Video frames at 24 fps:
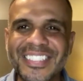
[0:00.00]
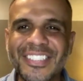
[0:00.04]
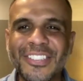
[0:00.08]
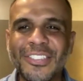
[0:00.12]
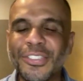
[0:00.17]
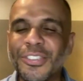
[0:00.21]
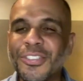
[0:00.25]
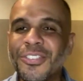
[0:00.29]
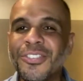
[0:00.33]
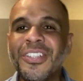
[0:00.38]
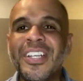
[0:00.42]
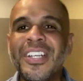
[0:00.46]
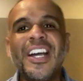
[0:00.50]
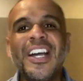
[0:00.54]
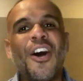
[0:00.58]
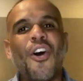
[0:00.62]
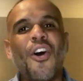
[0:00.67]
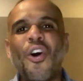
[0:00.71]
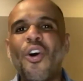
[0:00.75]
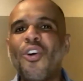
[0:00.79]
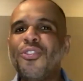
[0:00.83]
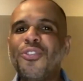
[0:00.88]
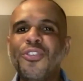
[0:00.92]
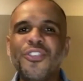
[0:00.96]
So
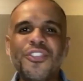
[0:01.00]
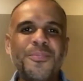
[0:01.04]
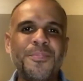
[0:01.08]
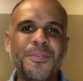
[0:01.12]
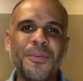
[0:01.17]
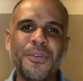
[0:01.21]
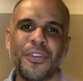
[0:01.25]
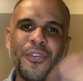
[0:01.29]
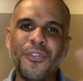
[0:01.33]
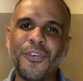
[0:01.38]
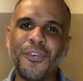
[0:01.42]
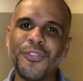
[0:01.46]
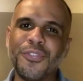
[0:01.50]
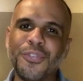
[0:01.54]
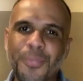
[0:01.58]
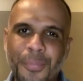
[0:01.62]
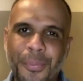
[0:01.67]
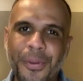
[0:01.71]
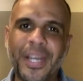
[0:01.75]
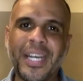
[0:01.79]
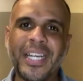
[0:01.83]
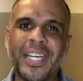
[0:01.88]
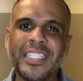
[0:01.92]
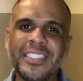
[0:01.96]
all those beautiful
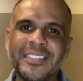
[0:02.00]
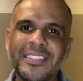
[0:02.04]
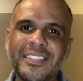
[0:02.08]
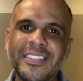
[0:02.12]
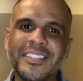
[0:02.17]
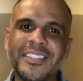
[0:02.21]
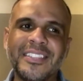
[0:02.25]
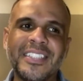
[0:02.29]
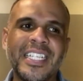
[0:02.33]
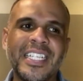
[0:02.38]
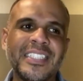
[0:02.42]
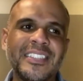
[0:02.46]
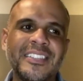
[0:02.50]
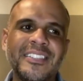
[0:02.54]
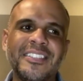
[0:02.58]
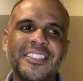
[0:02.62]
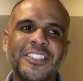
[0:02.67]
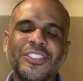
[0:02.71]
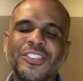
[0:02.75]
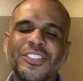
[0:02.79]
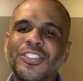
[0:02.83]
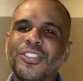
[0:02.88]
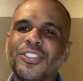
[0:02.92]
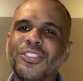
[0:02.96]
surprises that,
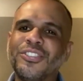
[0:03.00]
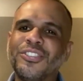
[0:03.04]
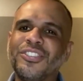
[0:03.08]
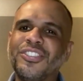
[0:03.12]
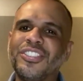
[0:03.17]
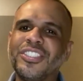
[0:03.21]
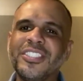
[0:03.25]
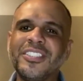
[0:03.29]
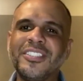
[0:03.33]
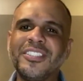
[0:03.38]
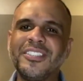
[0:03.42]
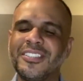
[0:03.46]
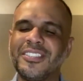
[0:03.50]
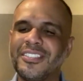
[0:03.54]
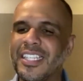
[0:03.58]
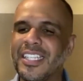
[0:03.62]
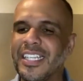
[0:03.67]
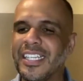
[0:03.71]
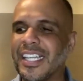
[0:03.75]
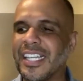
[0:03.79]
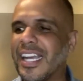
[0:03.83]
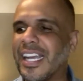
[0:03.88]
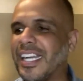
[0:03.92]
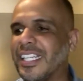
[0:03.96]
you know, just
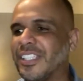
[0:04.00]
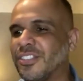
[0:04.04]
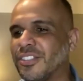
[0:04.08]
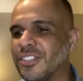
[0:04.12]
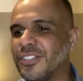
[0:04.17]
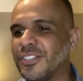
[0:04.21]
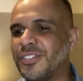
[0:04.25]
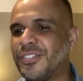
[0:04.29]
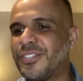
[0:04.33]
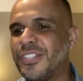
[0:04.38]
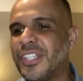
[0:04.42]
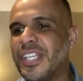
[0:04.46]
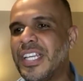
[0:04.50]
uh, kind of